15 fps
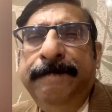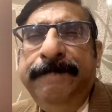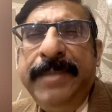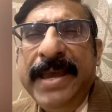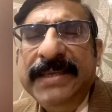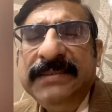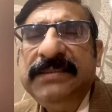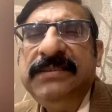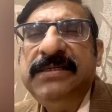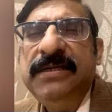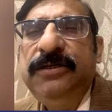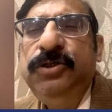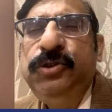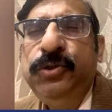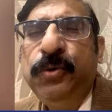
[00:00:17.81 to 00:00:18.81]
best
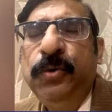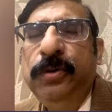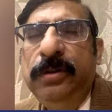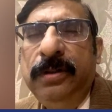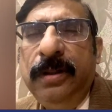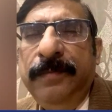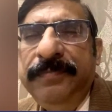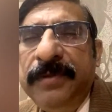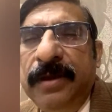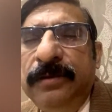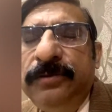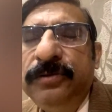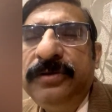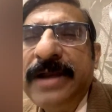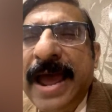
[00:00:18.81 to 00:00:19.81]
tool
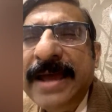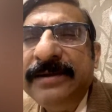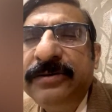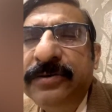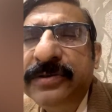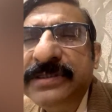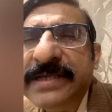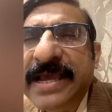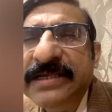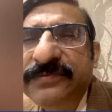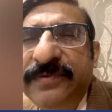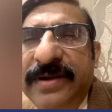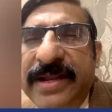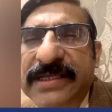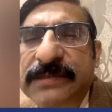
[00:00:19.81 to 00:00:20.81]
to diagnose as
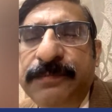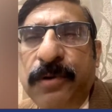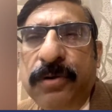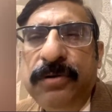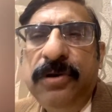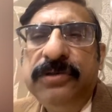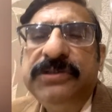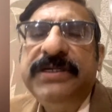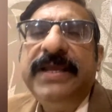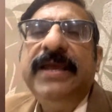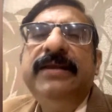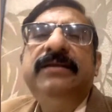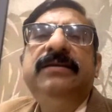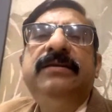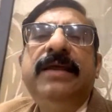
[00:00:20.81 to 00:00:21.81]
well as
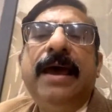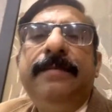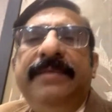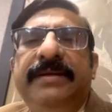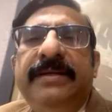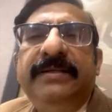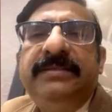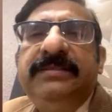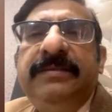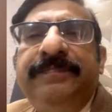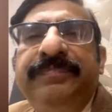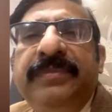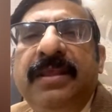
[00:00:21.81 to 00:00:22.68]
prognosticate diabetes.